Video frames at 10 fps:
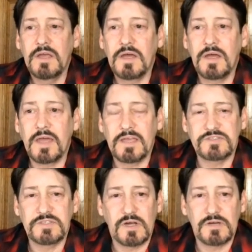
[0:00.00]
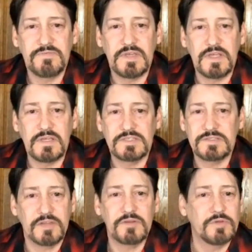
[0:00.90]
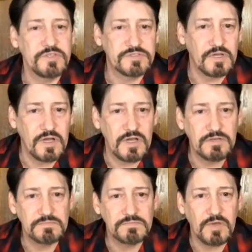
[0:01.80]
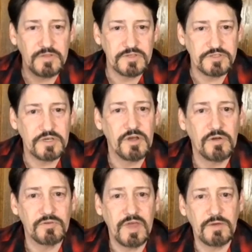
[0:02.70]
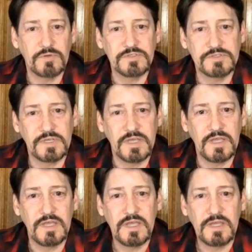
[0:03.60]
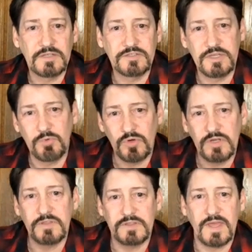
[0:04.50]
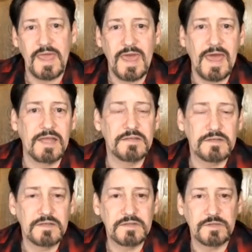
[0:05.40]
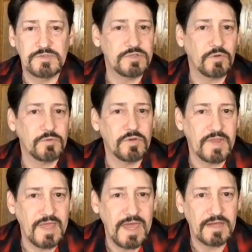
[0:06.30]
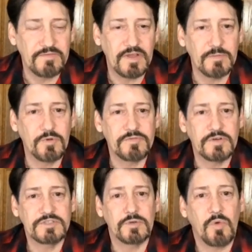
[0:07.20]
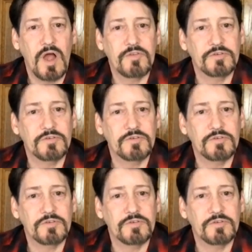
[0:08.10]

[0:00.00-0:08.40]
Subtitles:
as the RV. It's not the one you saw on the show. That was a cheap one that they had. It was the only one they had available for us to walk